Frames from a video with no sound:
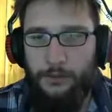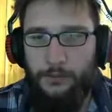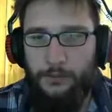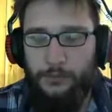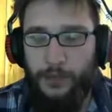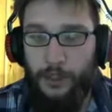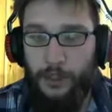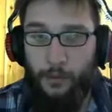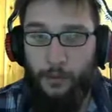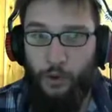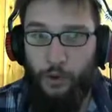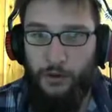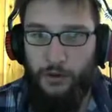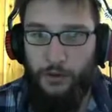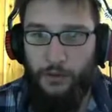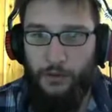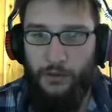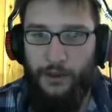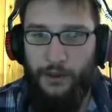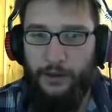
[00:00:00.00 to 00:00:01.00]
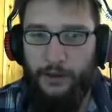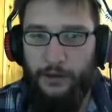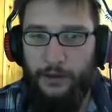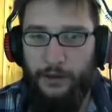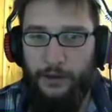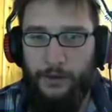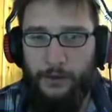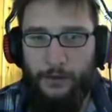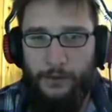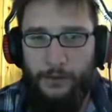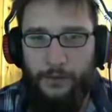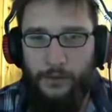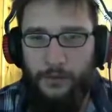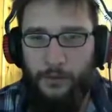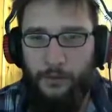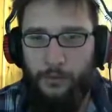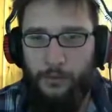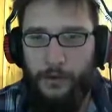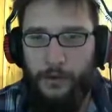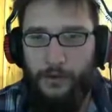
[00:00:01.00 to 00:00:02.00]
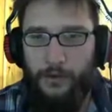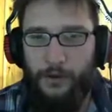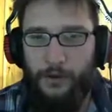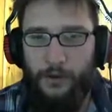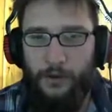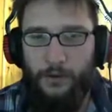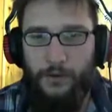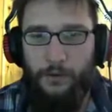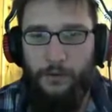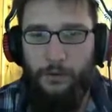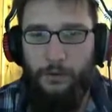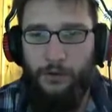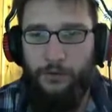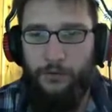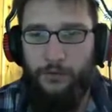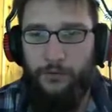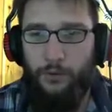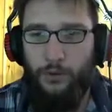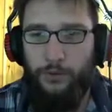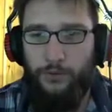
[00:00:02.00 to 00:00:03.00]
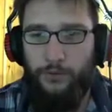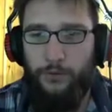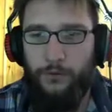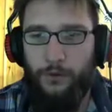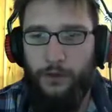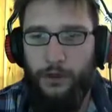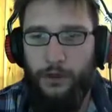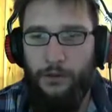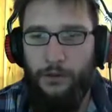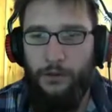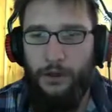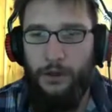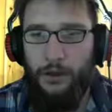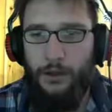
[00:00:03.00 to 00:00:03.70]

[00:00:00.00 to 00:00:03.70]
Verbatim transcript: But I'm going to sell it, let some other stupid fool fall down.